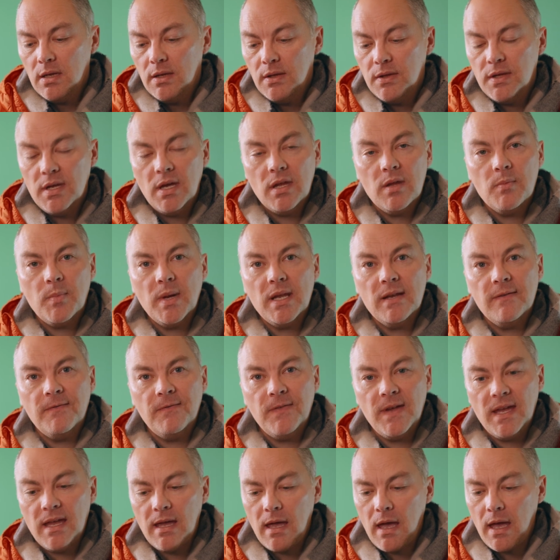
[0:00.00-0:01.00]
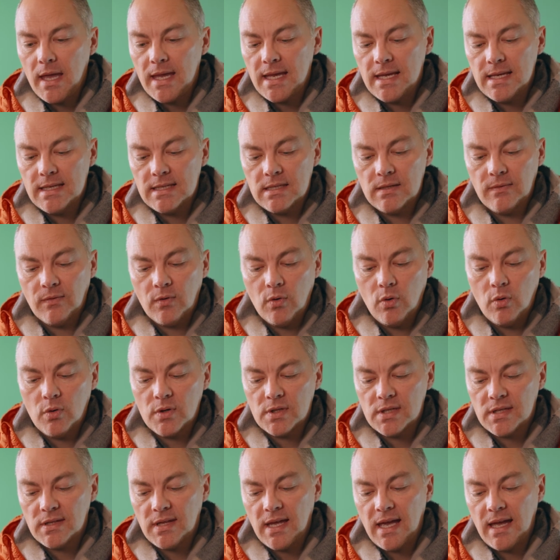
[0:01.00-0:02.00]
The other benefit is, of
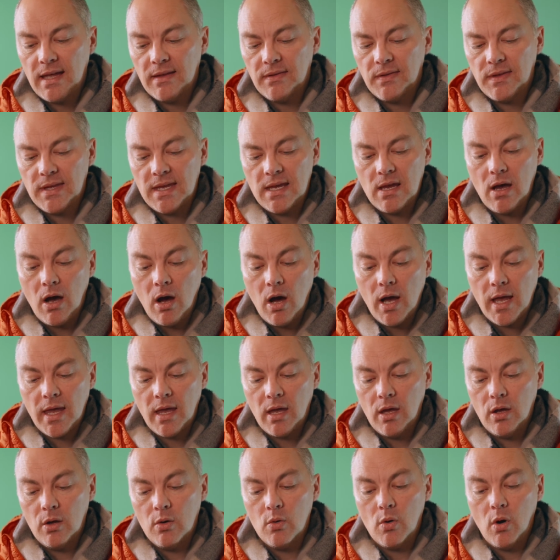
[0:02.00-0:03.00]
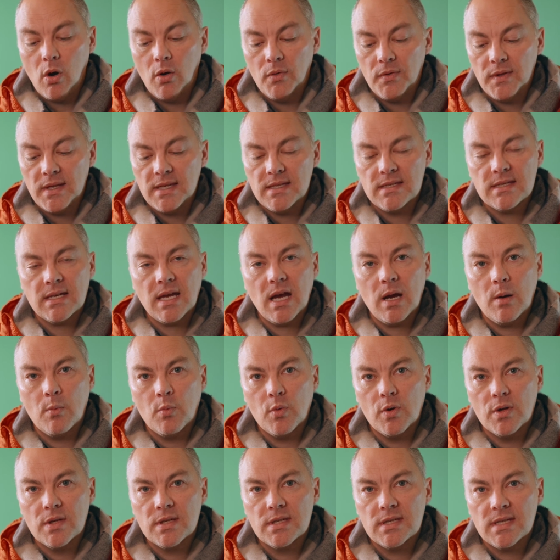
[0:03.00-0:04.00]
course, that the I/O on these
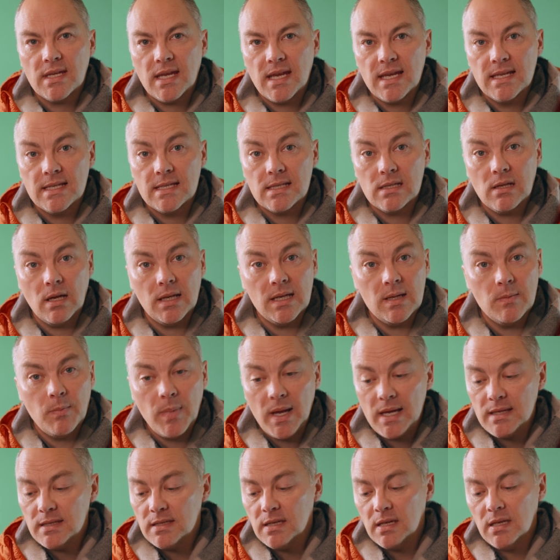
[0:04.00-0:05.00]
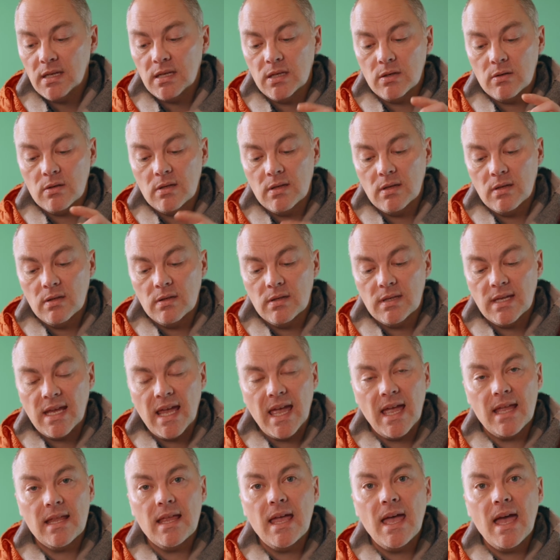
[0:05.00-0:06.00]
cameras is slightly better. You can
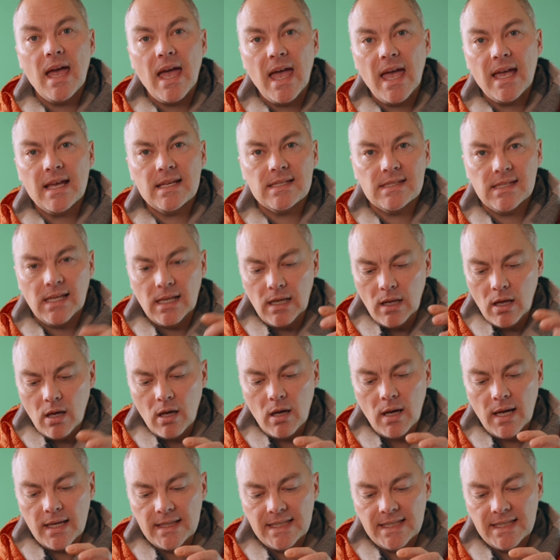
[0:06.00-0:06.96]
get XLR